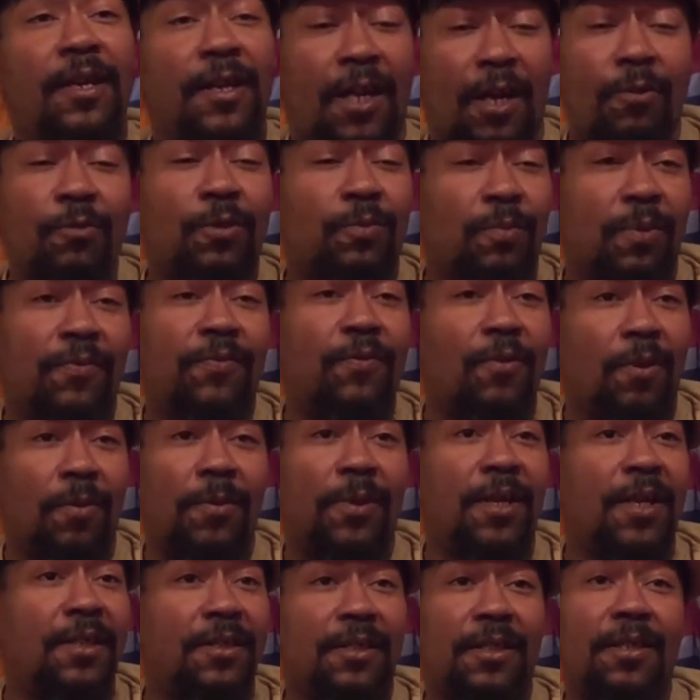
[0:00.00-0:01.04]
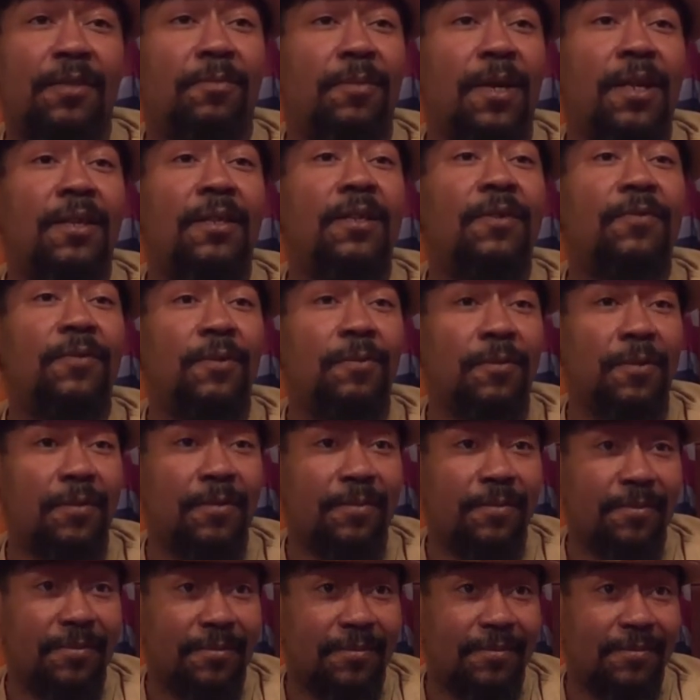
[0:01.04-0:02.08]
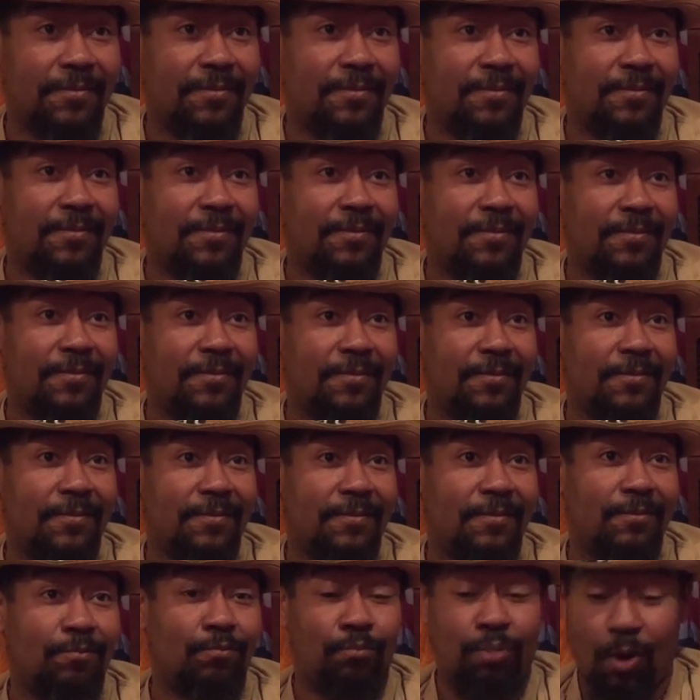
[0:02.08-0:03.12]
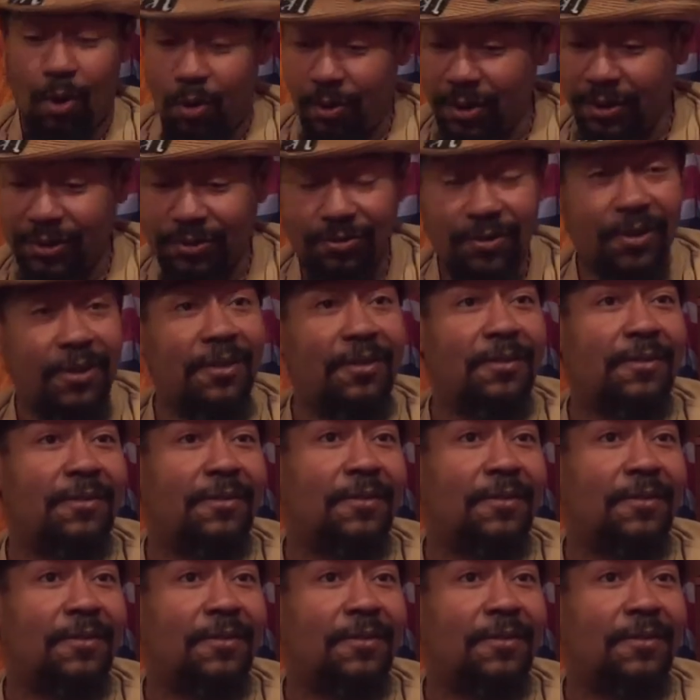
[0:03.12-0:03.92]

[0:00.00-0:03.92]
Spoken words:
they was performing that shit in my living room. Poetry.